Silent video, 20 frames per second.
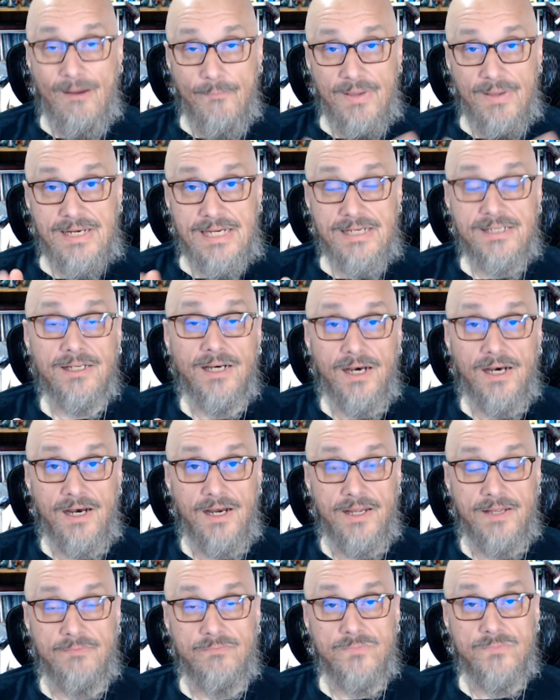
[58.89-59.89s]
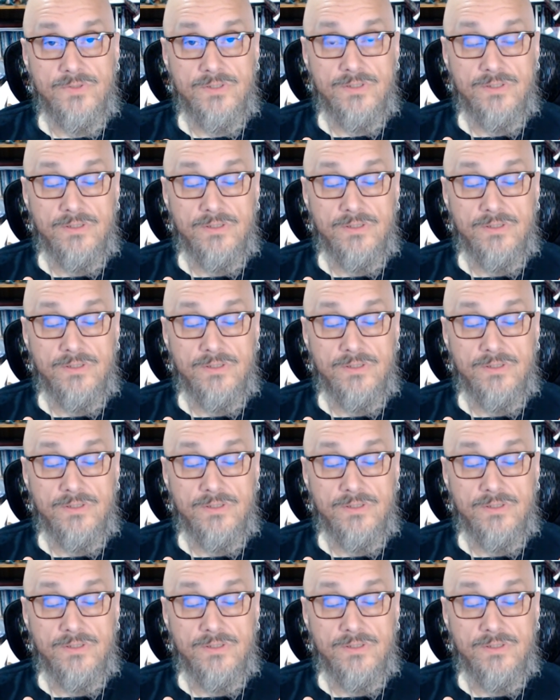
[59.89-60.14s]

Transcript: many times